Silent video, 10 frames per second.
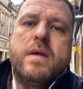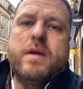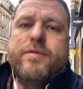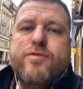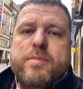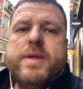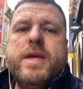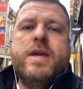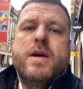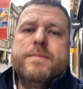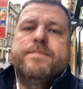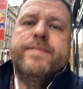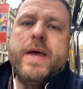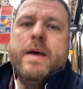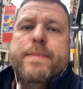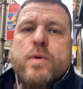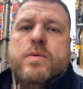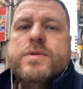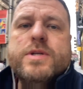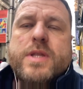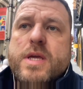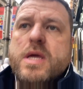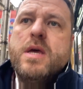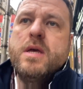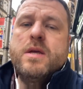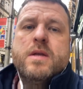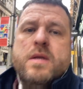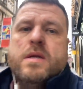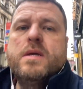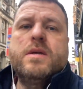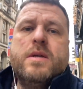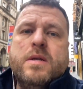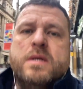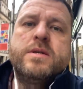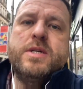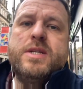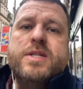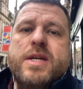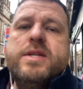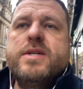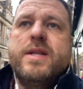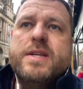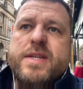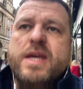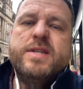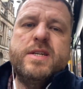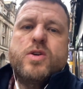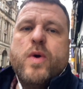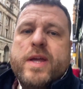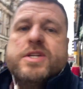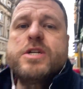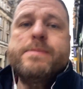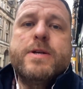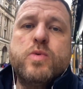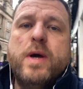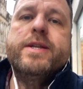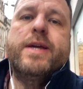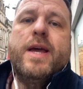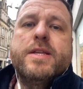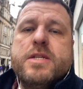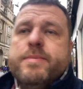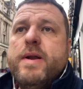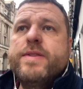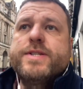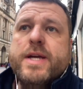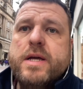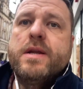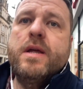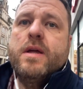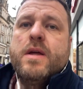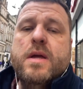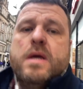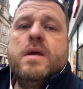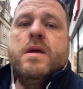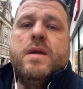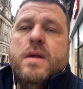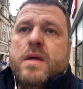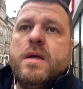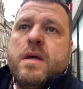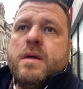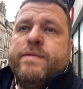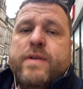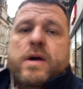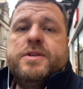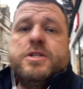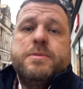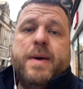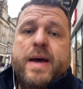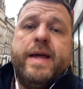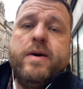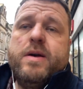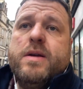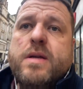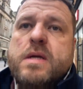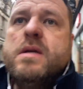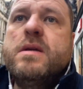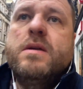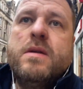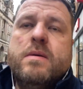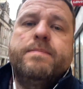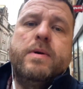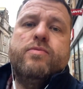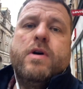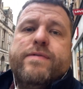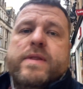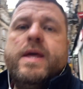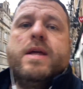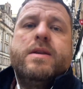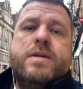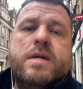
from the airport to the city centre. That's the easiest, quickest, cheapest way to get into the middle of the town. Flight just about an hour, a bit rough at the end.